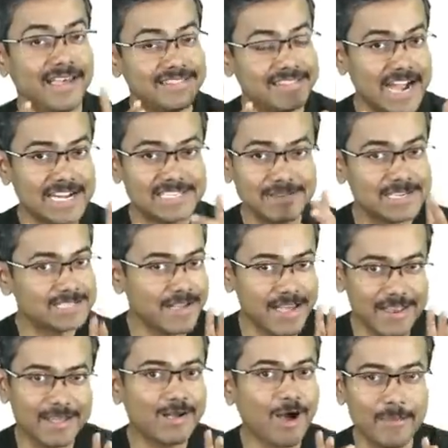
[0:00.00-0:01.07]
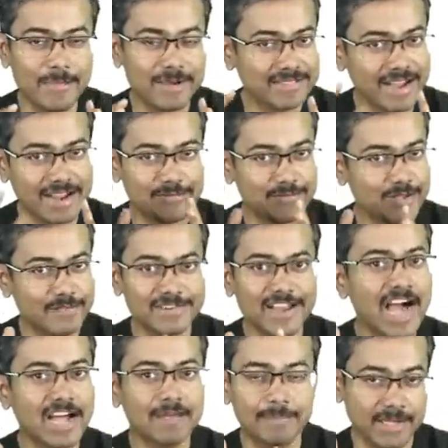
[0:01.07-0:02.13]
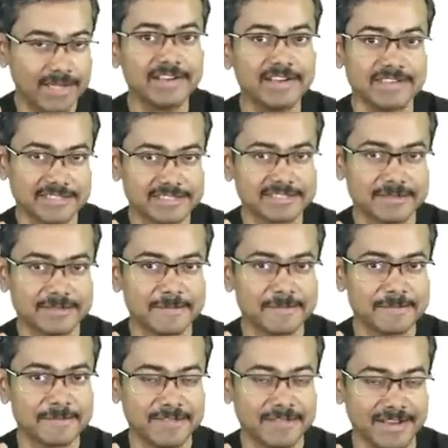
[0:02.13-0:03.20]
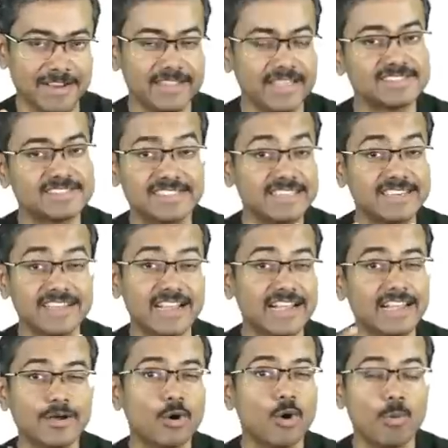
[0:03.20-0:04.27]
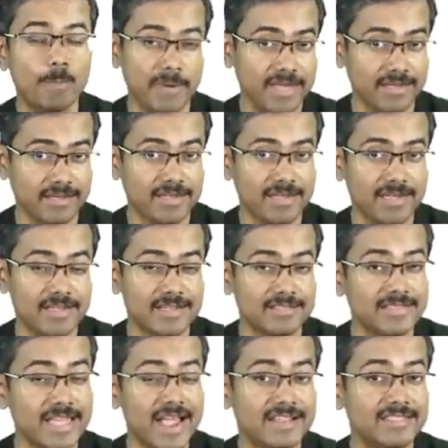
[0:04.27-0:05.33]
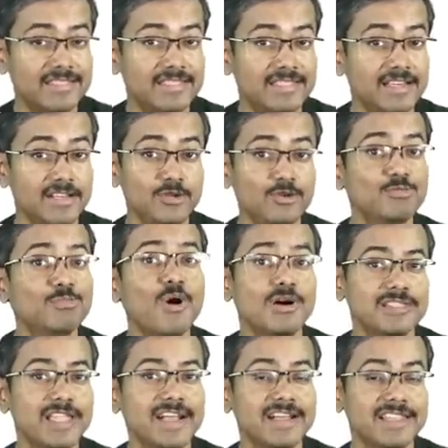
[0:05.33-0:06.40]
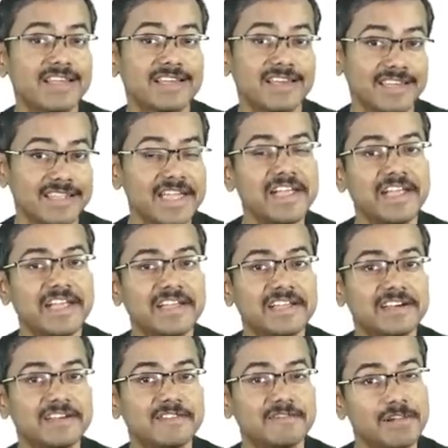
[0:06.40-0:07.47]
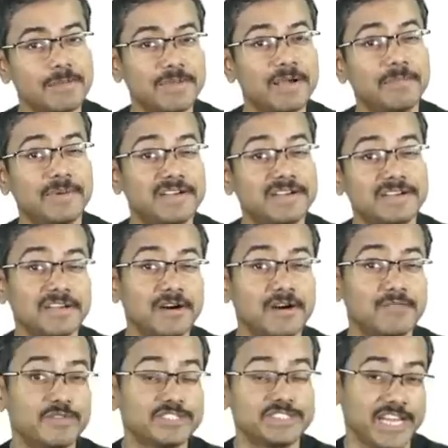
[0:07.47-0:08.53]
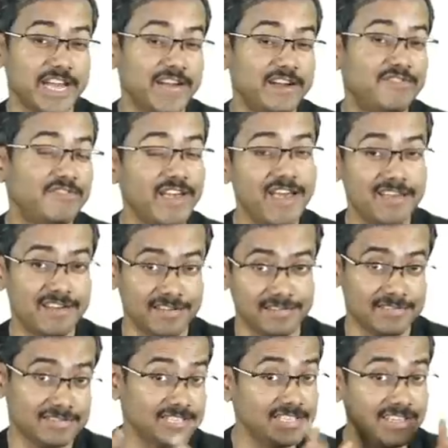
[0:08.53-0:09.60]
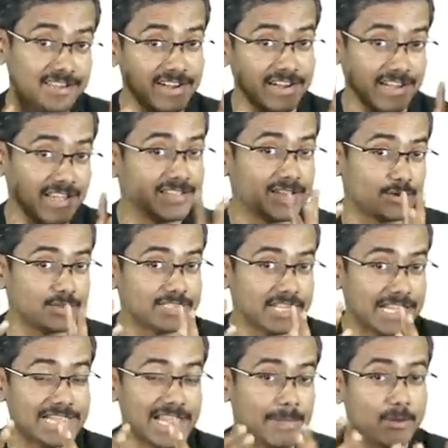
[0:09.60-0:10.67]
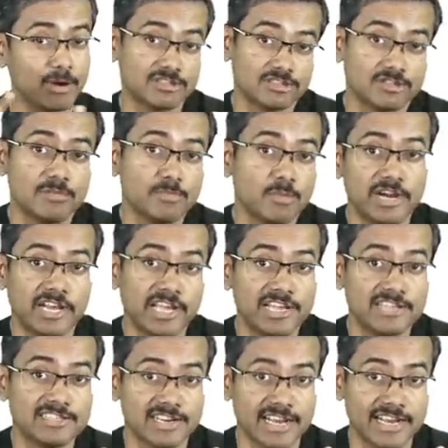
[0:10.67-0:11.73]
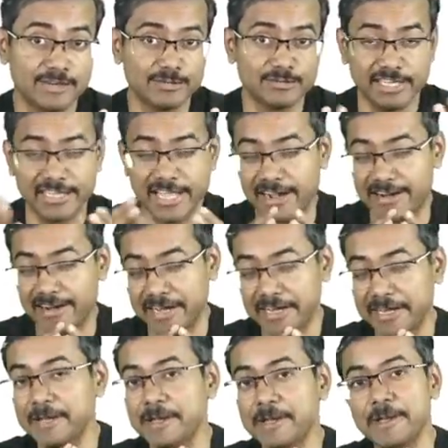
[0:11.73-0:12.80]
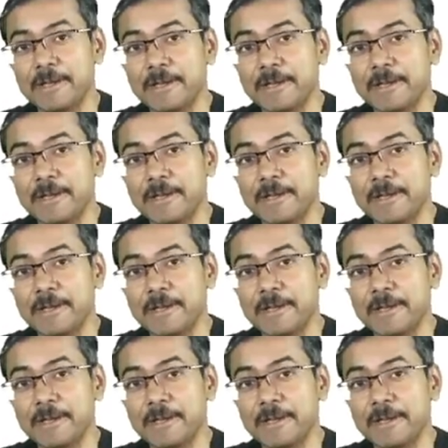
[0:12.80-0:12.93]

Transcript: and that's why it's very common that if you have dark parents, right, they're secretly hoping that the newborn that they create will be a bit of a shade fairer, secretly, and they don't tell that because it's not politically right to say that, right?